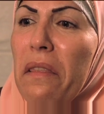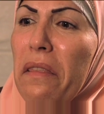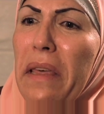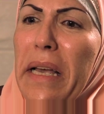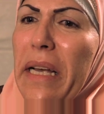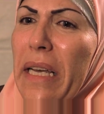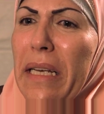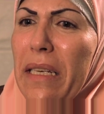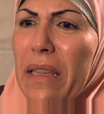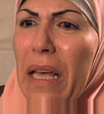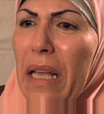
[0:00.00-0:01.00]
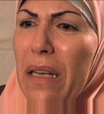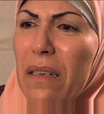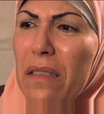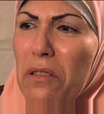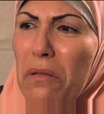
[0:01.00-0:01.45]
thinking that
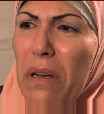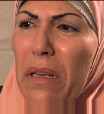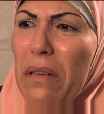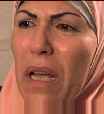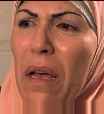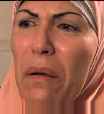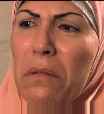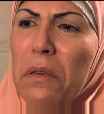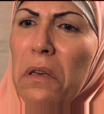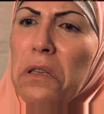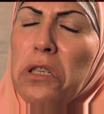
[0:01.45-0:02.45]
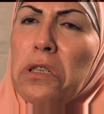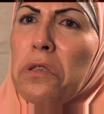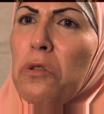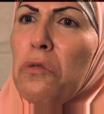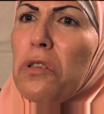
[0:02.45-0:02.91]
you can
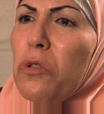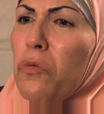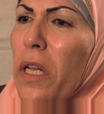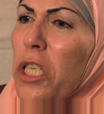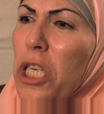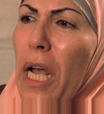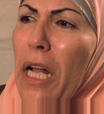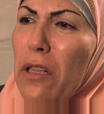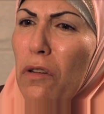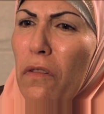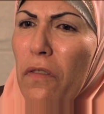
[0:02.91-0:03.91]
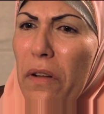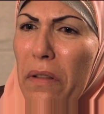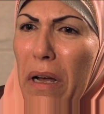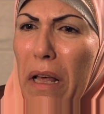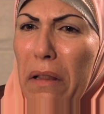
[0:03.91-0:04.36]
choose one child over
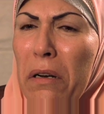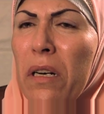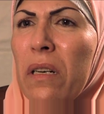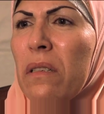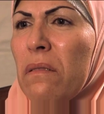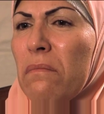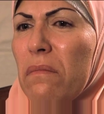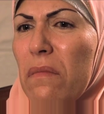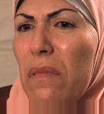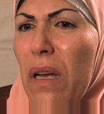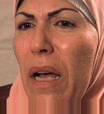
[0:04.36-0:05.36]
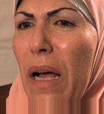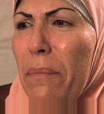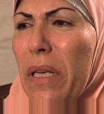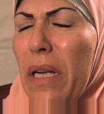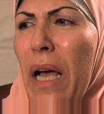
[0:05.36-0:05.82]
the other. I
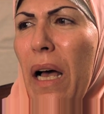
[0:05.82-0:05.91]
mean,